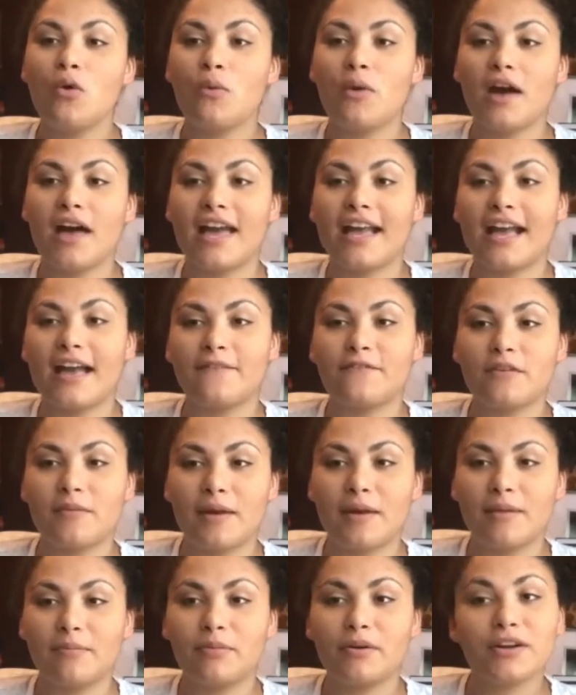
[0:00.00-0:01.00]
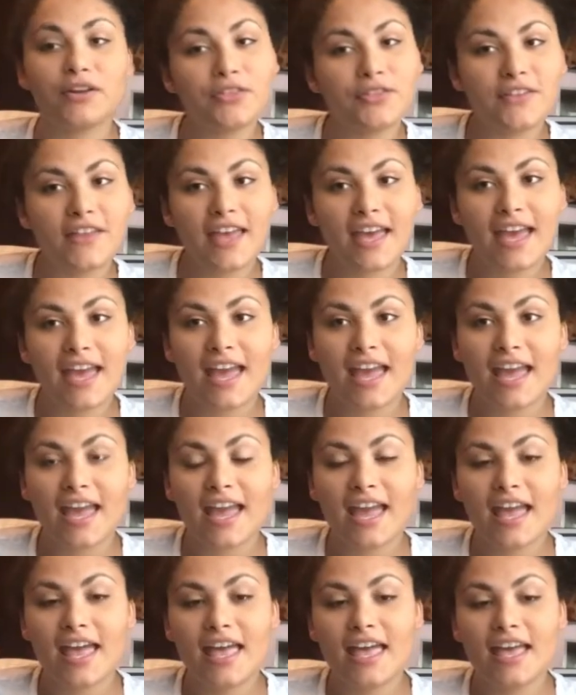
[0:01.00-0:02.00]
what I got for my
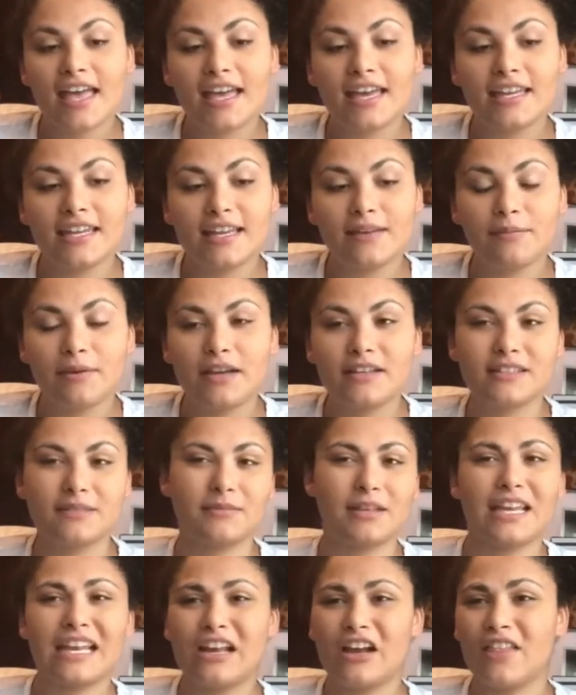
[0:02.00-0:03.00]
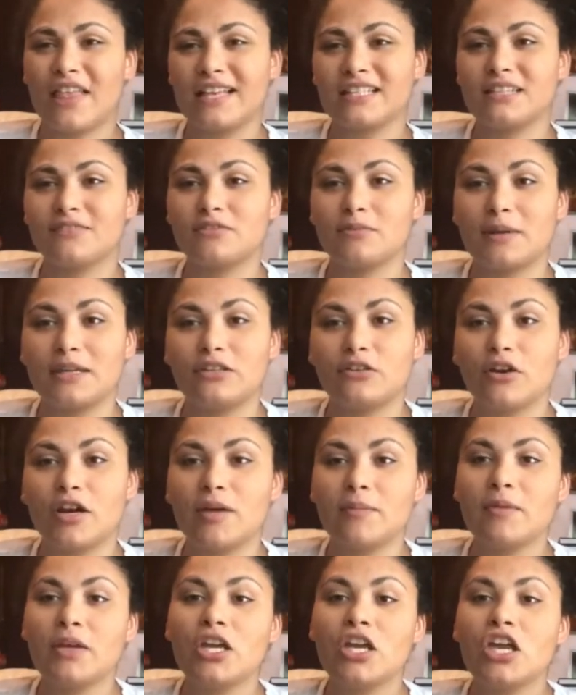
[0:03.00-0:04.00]
birthday in it because I'm taking all that stuff to my
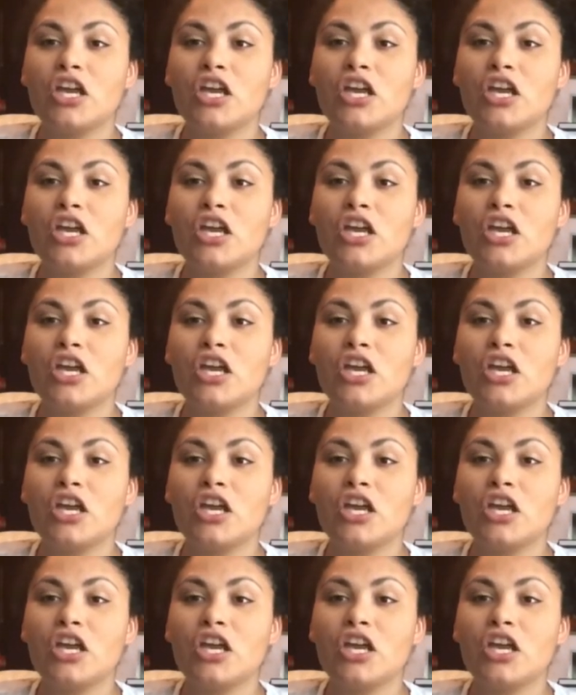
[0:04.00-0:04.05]
dorm.